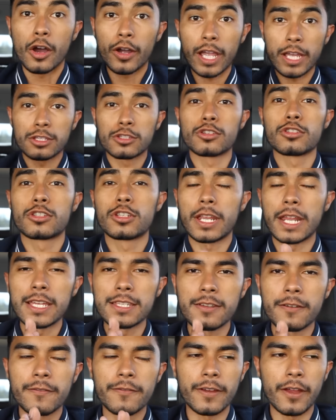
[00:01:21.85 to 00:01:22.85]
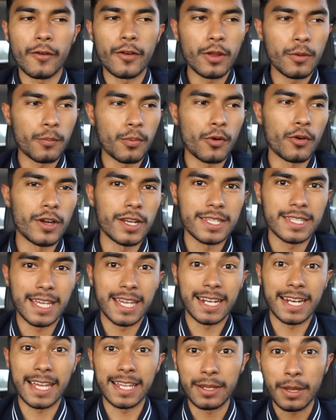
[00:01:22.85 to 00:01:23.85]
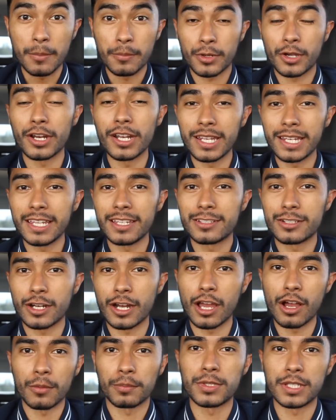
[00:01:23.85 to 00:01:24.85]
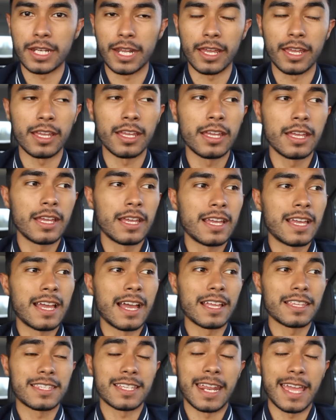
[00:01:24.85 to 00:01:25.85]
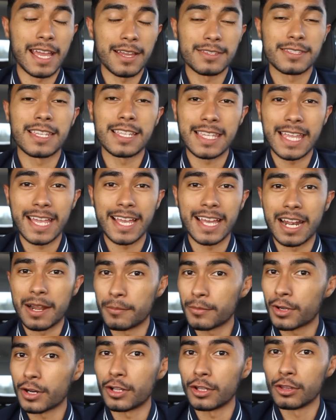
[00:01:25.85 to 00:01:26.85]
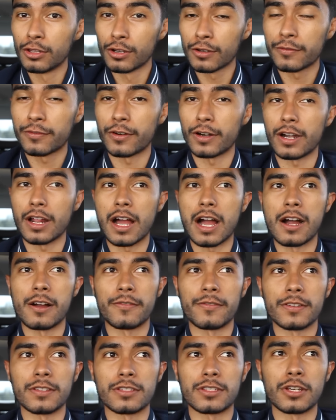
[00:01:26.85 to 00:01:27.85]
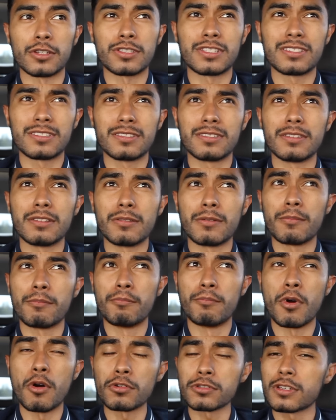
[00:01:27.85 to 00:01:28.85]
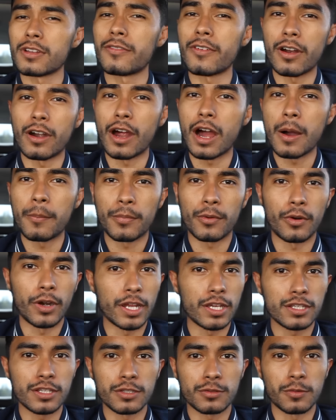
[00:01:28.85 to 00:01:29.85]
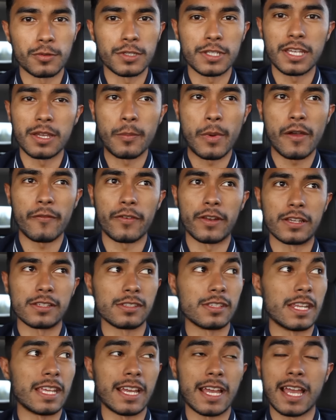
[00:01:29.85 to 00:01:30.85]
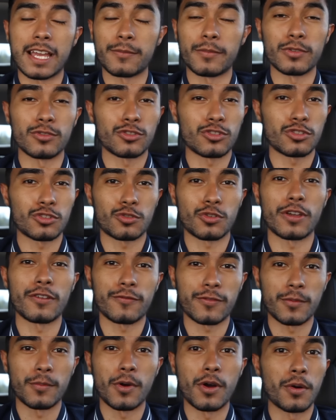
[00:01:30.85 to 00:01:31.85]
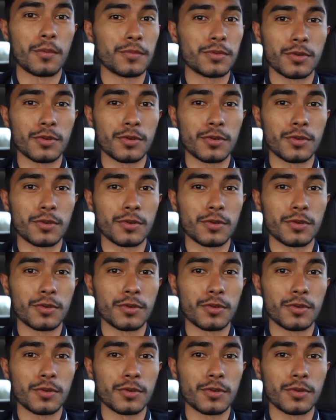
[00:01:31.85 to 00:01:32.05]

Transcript: Okay, so today's a very important day and I, am gonna need your help today. Today is the day that I'm gonna look for an office. So most of our operations with TMF and SNE have been straight from home.